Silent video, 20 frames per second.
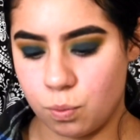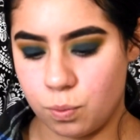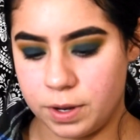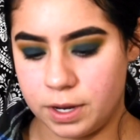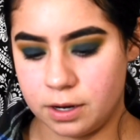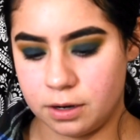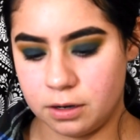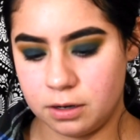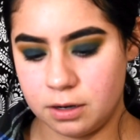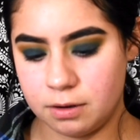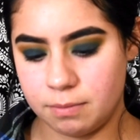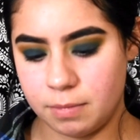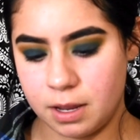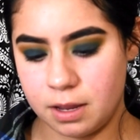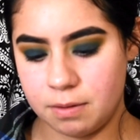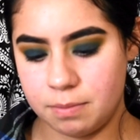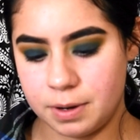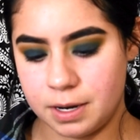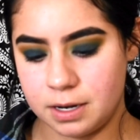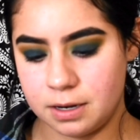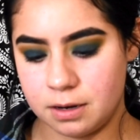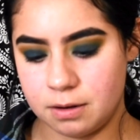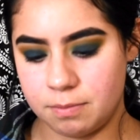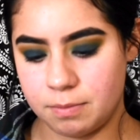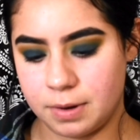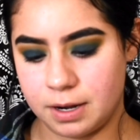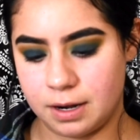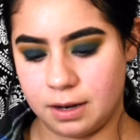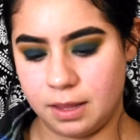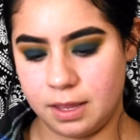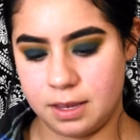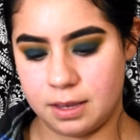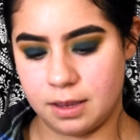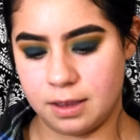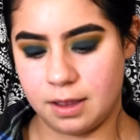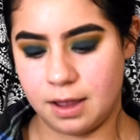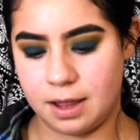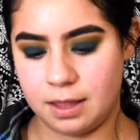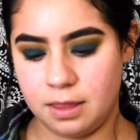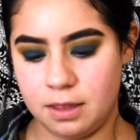Weird in my opinion, but I like
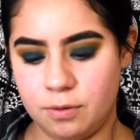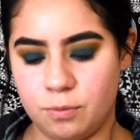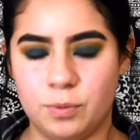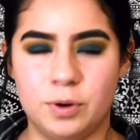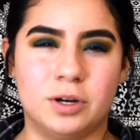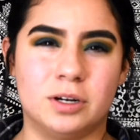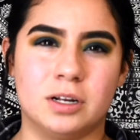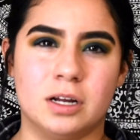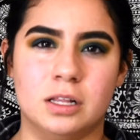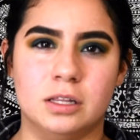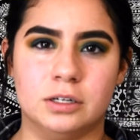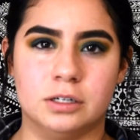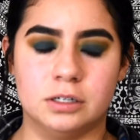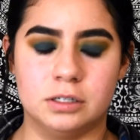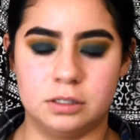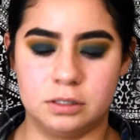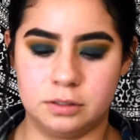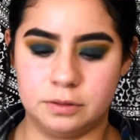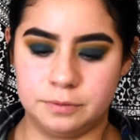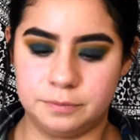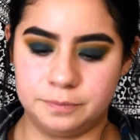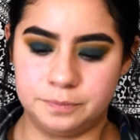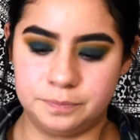it. I like weird colors.